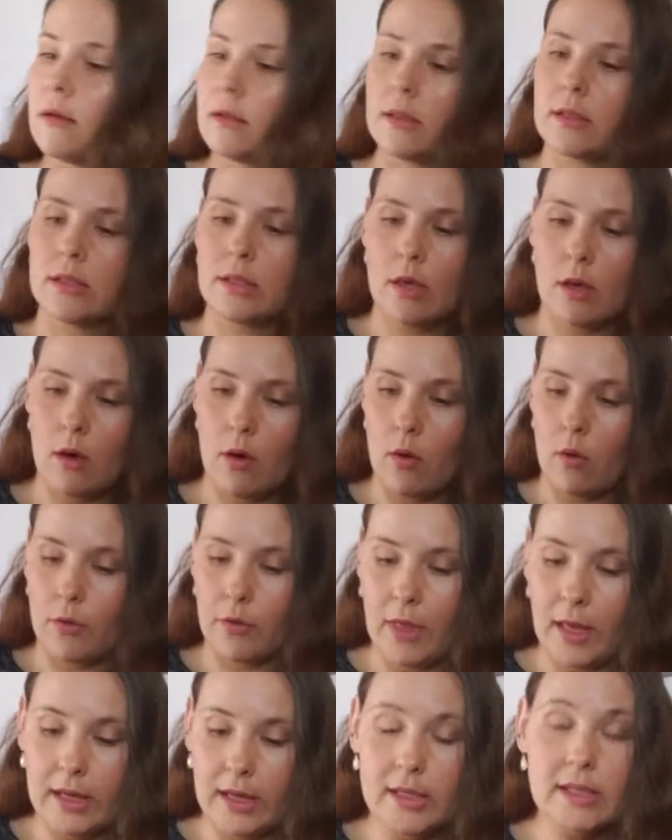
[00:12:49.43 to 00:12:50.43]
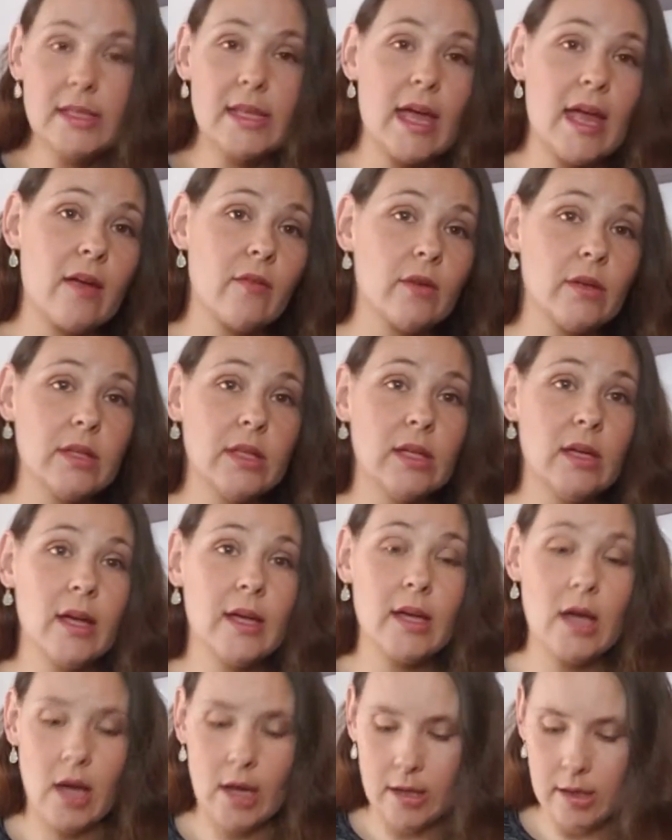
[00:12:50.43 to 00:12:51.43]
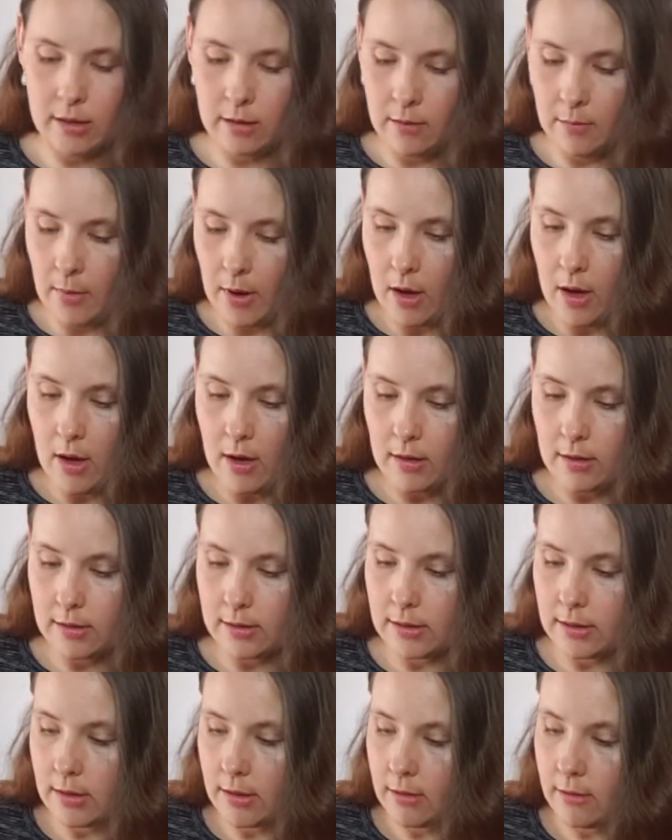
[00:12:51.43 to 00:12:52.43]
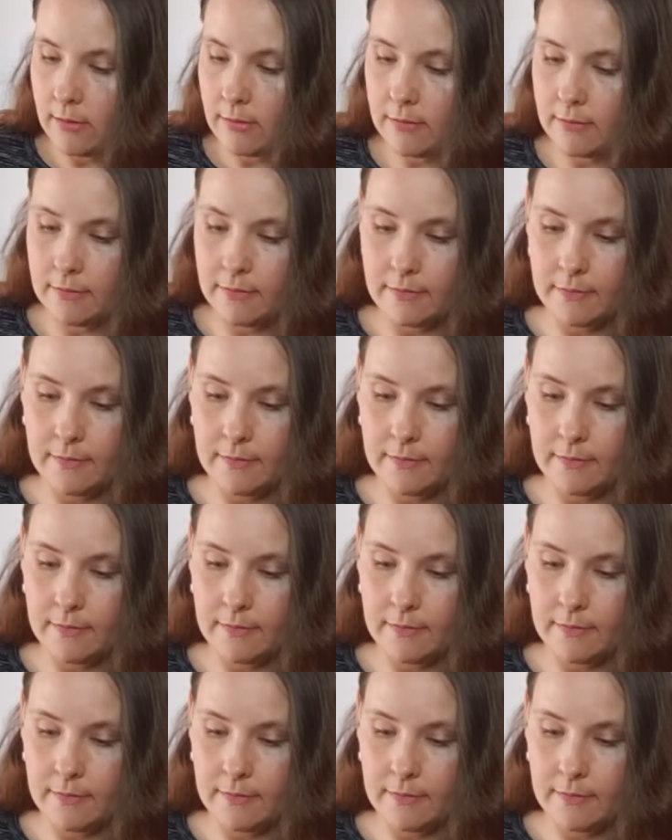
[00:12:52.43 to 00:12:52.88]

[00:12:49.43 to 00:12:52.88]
So that is everything I got in the box.